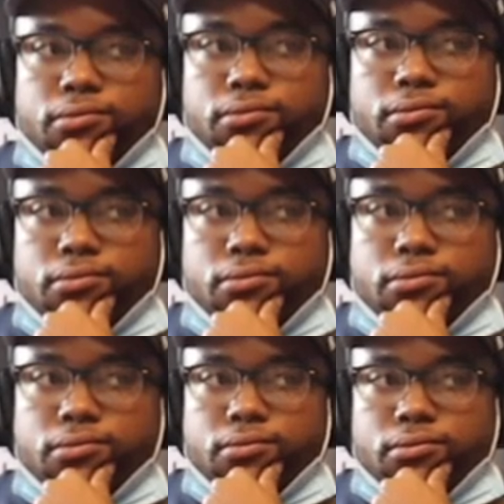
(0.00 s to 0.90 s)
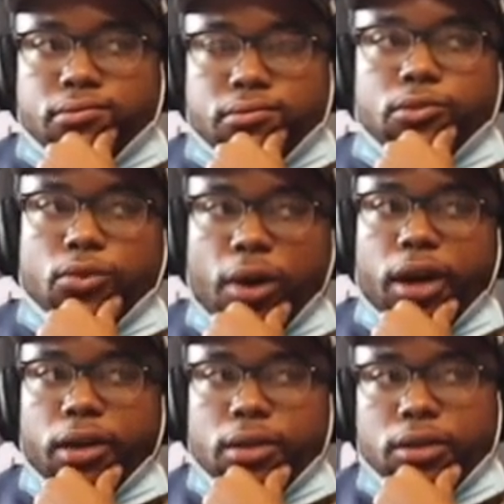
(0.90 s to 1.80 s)

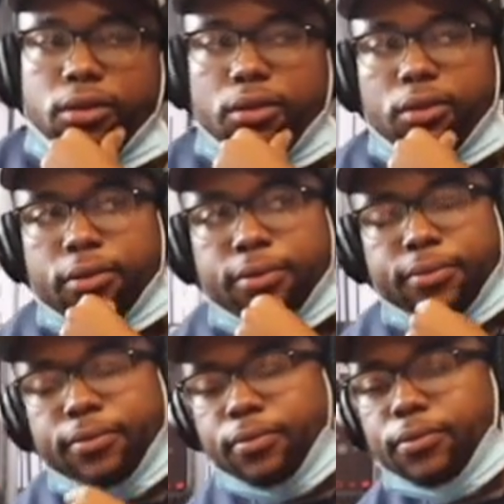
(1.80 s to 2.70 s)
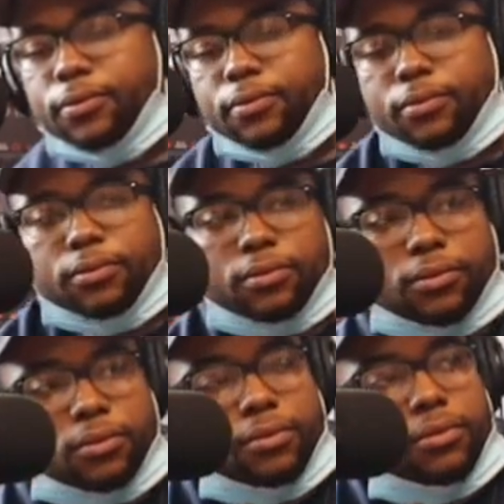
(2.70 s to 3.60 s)

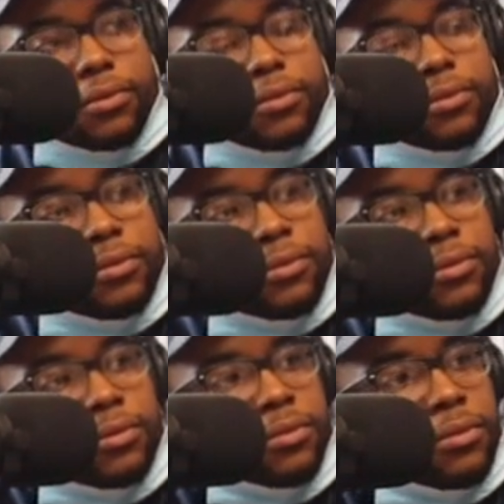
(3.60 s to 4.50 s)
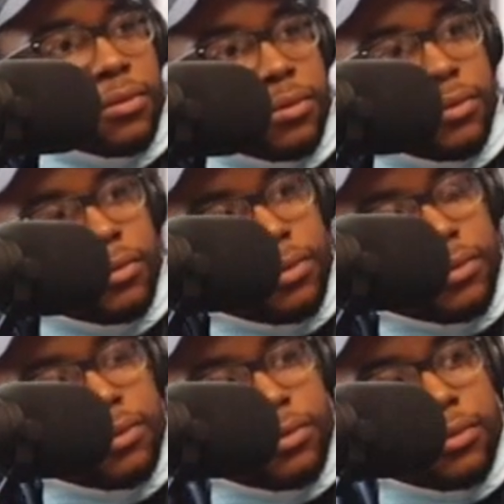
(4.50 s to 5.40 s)

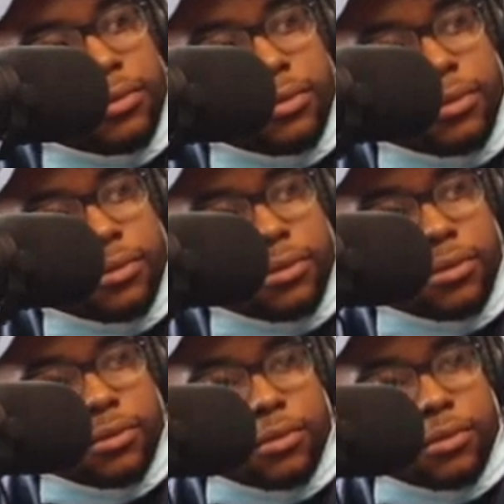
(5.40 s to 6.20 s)
This person isn't speaking.